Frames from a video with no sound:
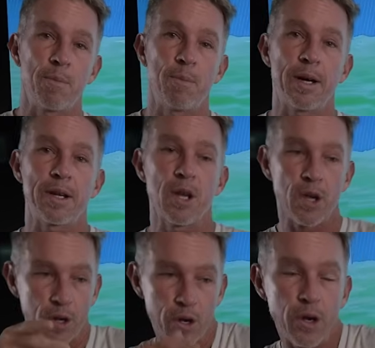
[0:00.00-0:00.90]
but
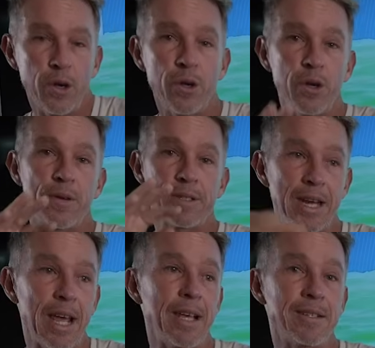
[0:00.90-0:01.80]
curves and
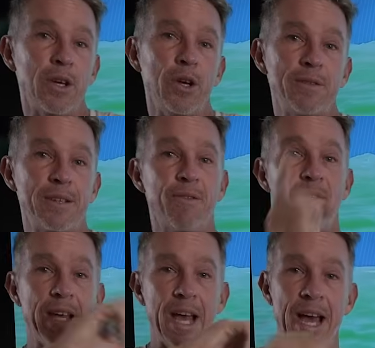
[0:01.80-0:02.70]
S-curves and
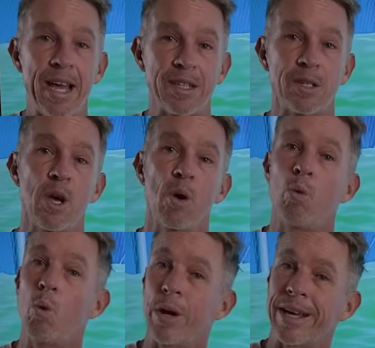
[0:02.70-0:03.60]
figure eights
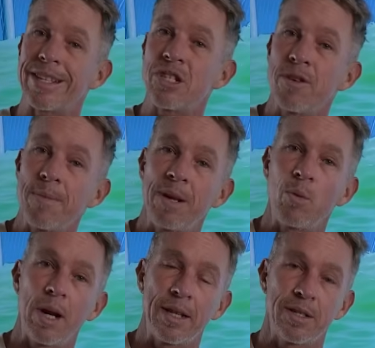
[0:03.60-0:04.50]
work extremely
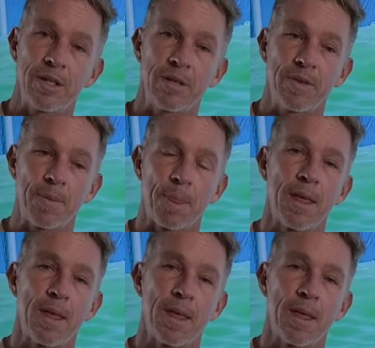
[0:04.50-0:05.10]
well in surfing,